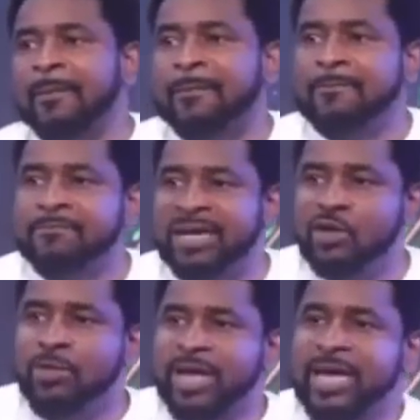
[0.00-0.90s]
Many
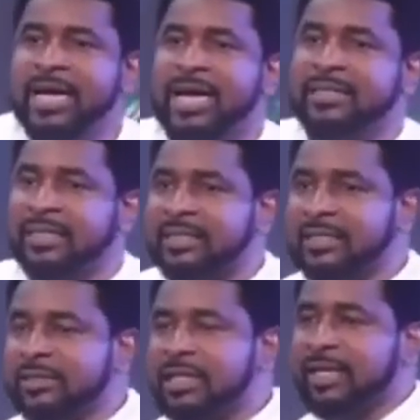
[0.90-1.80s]
women here can attest
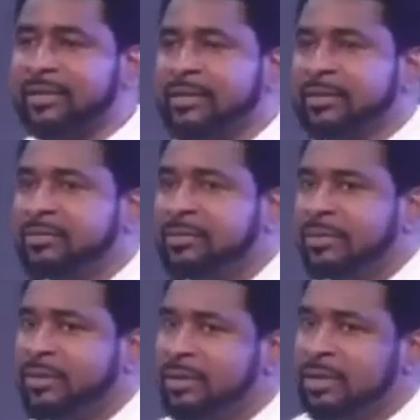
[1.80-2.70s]
to that.
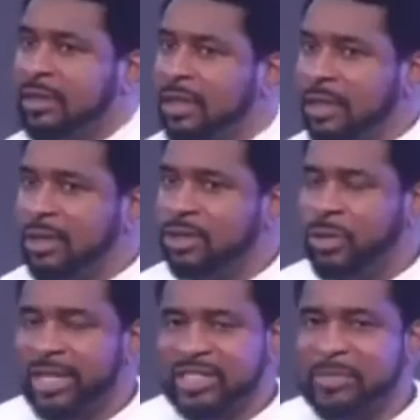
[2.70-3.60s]
You
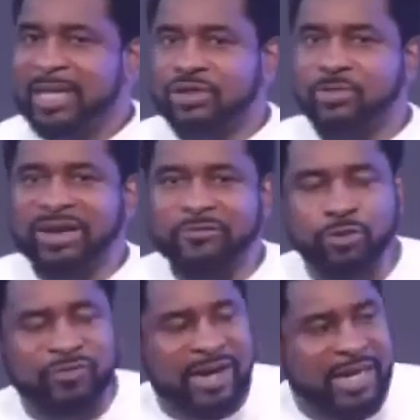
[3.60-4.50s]
are smart. You make good
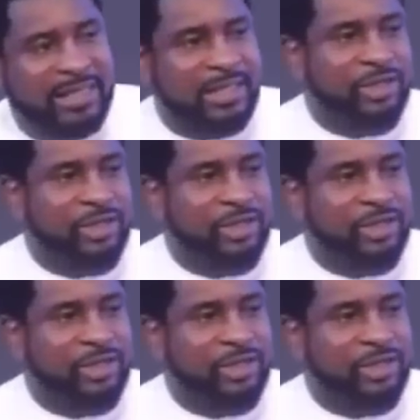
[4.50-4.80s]
financial decisions,